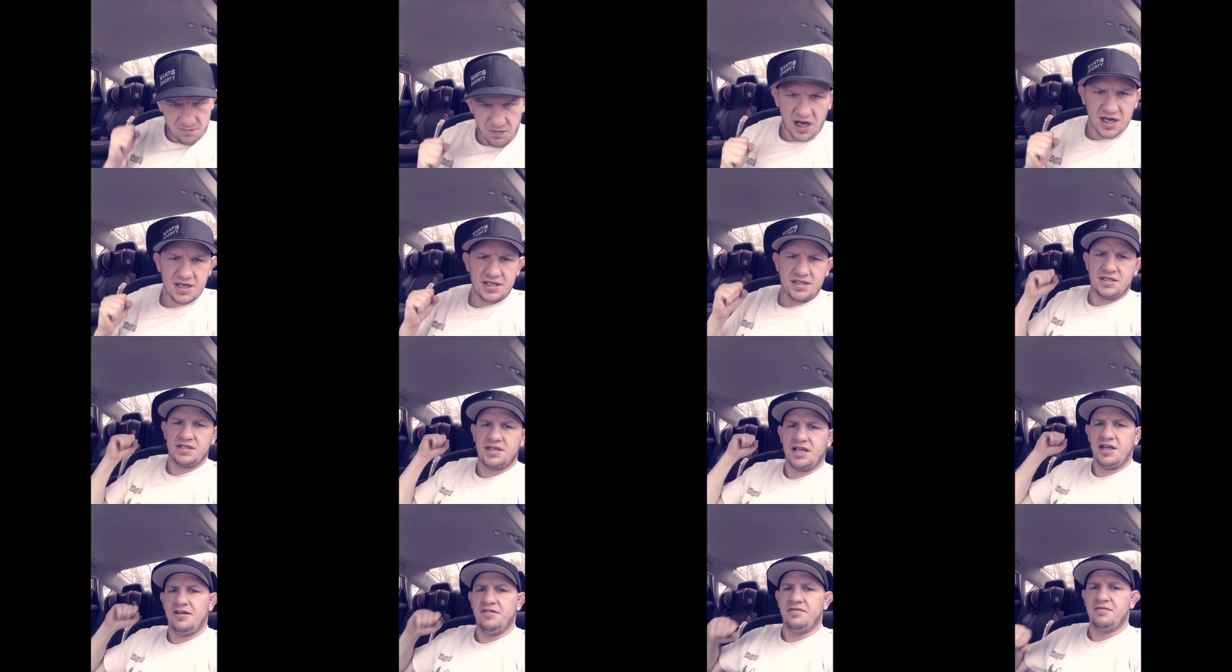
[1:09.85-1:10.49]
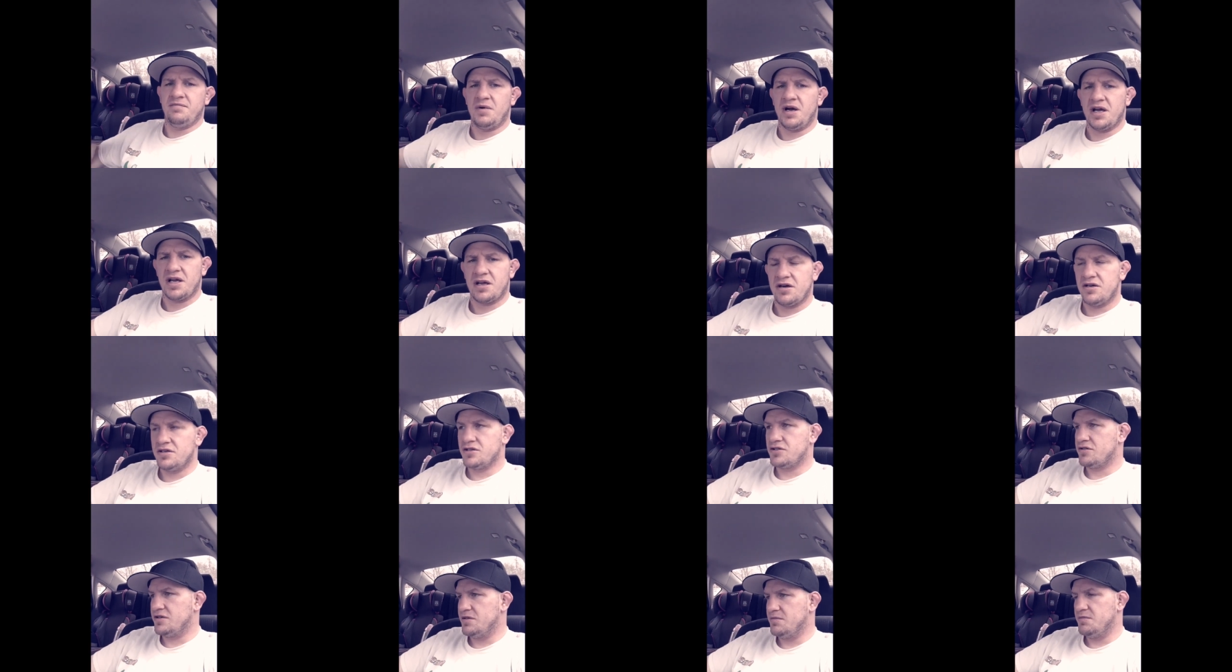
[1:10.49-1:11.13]
my
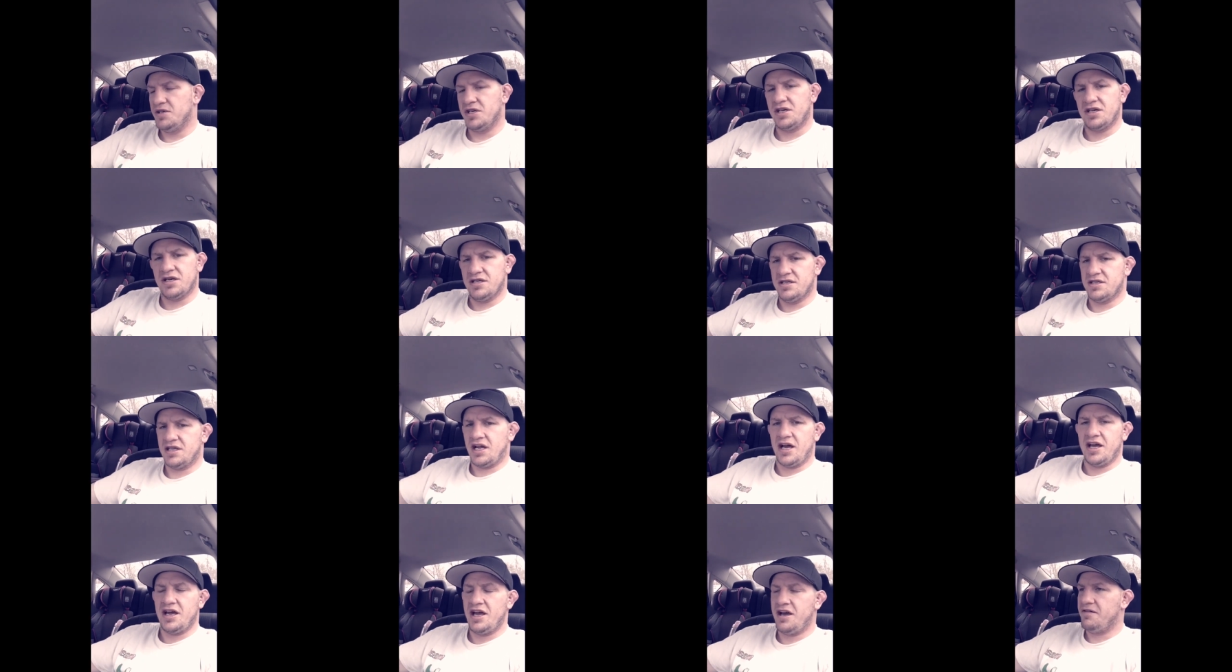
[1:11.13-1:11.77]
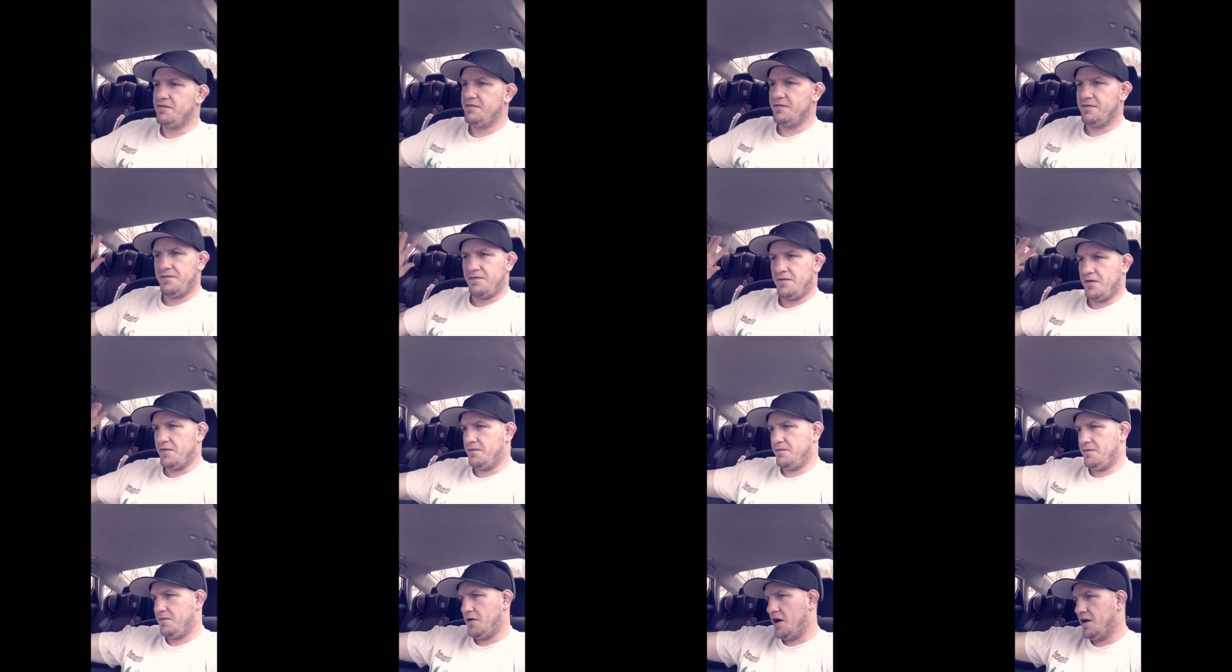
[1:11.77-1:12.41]
country because I have
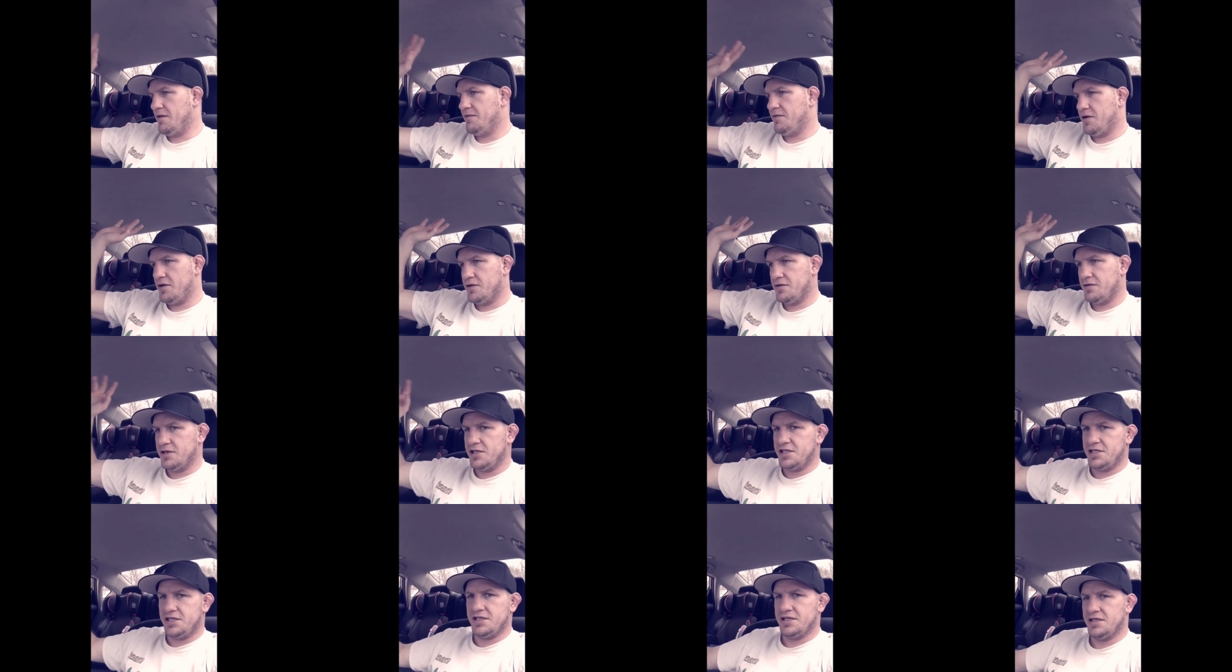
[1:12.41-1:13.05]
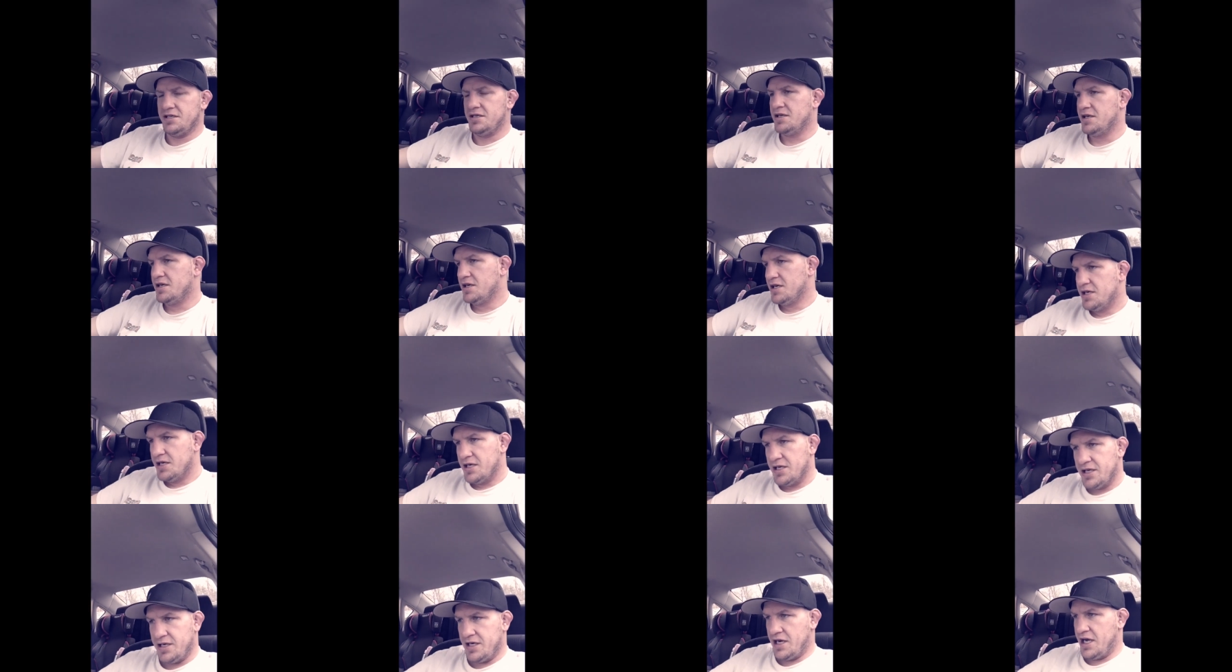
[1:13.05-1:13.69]

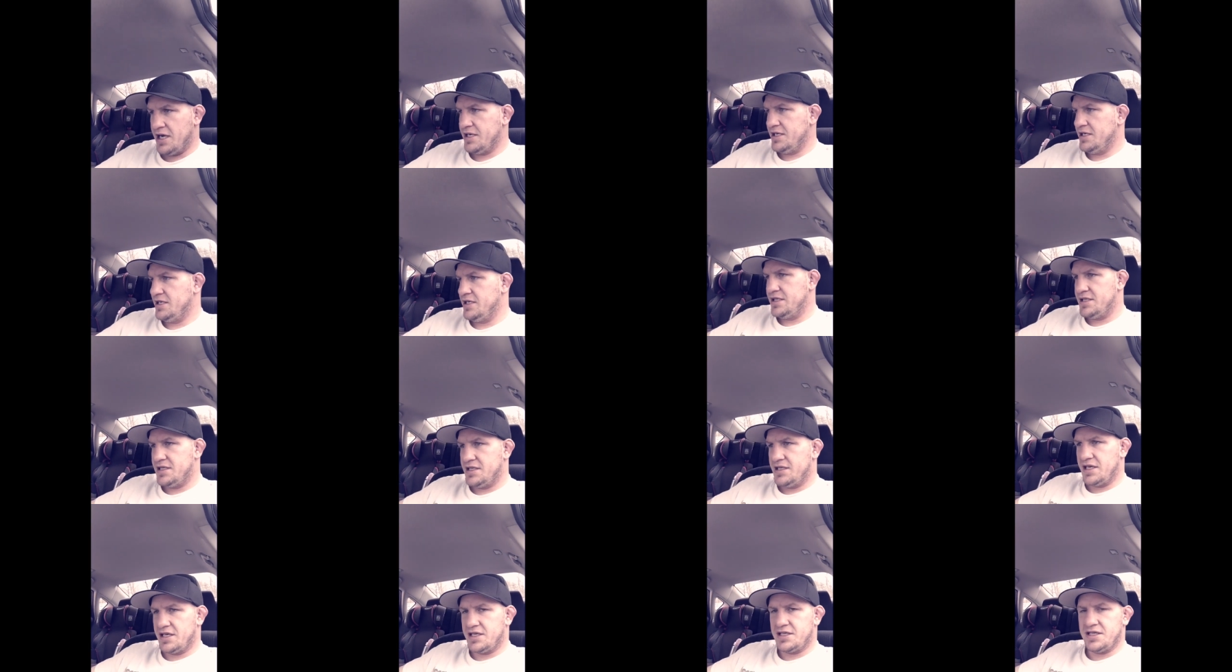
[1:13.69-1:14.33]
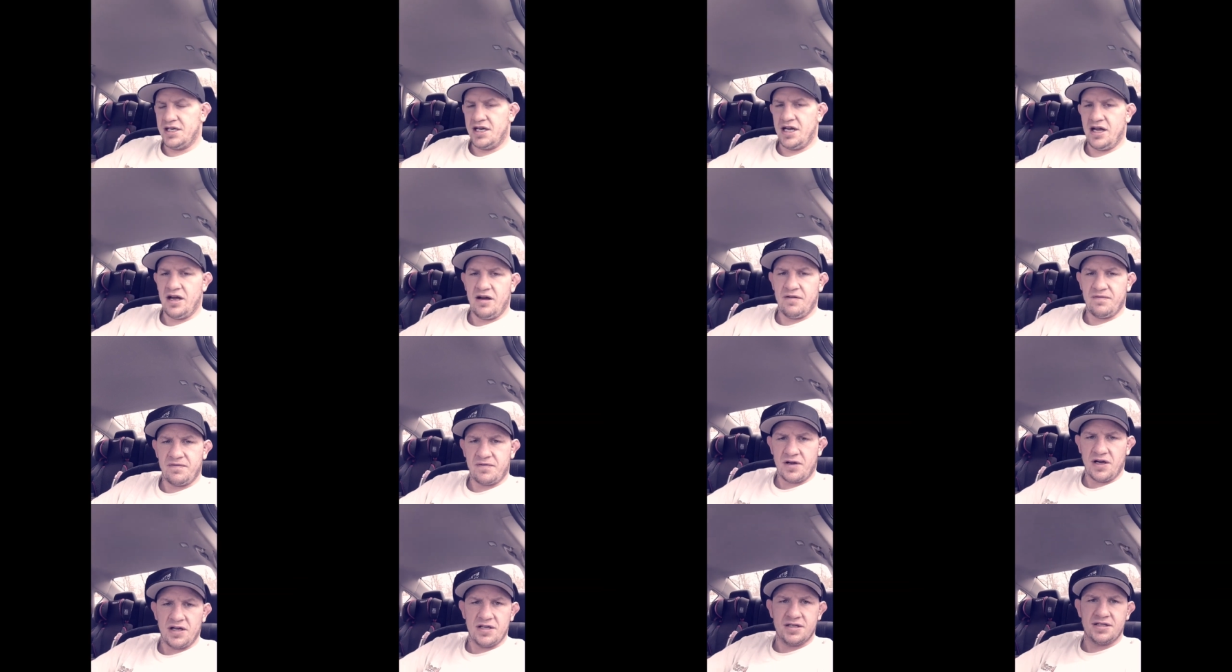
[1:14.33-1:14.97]
596 and a
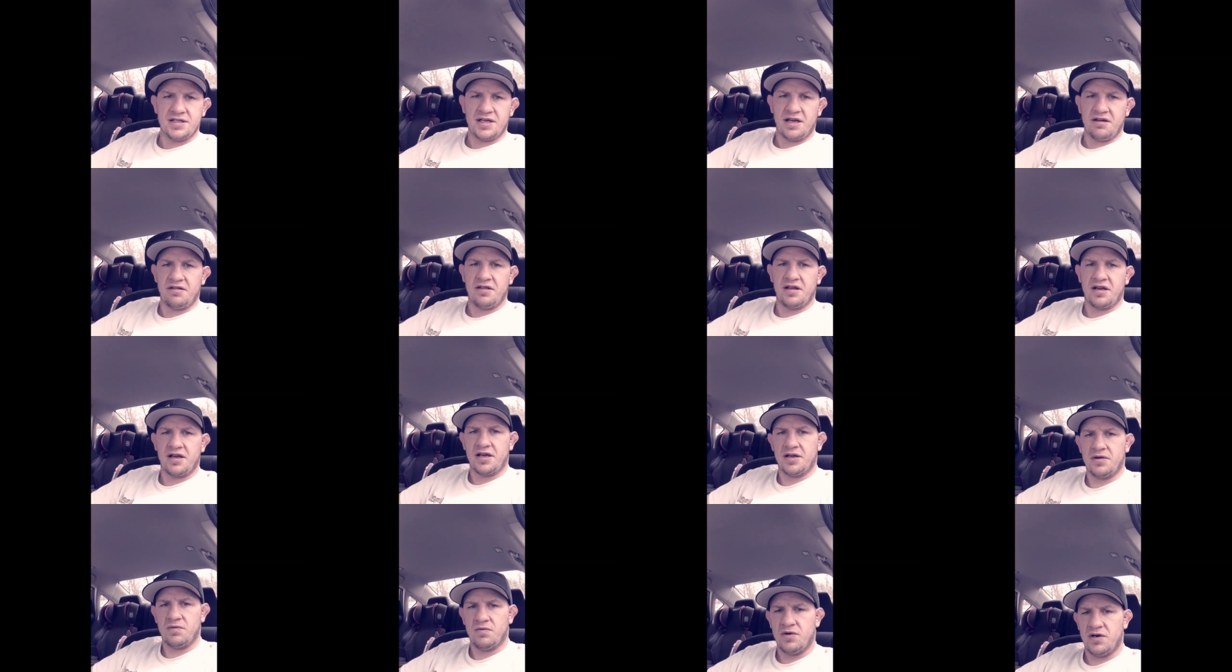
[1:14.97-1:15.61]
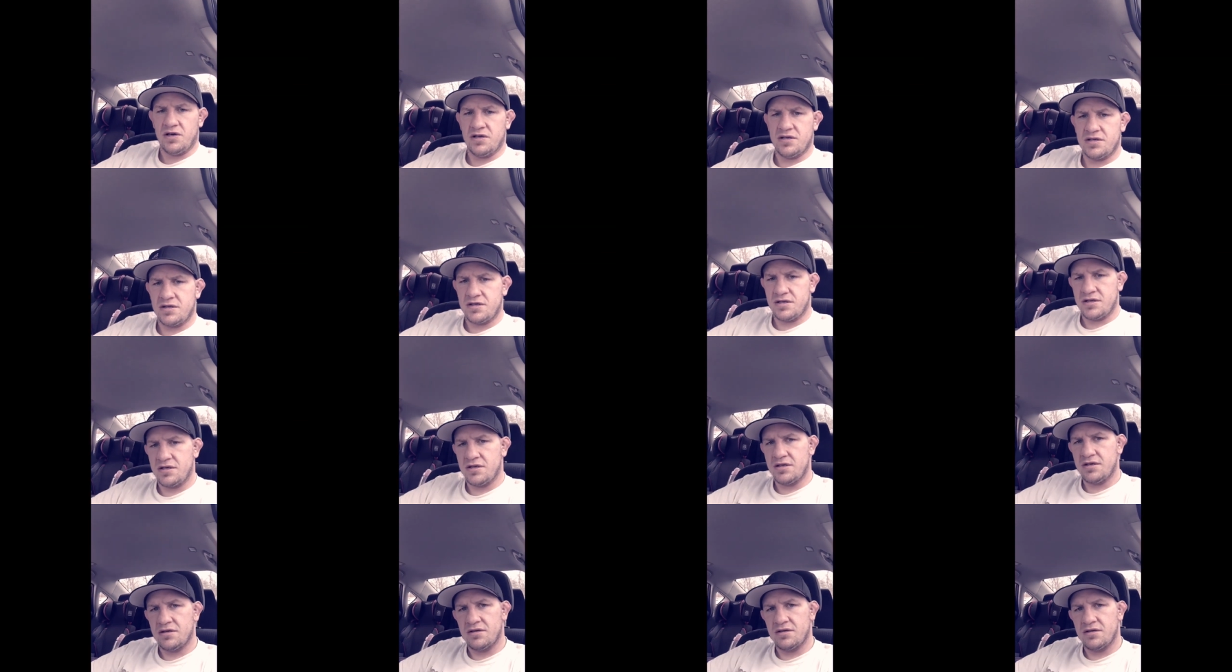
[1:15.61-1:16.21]
half guns, I think it was.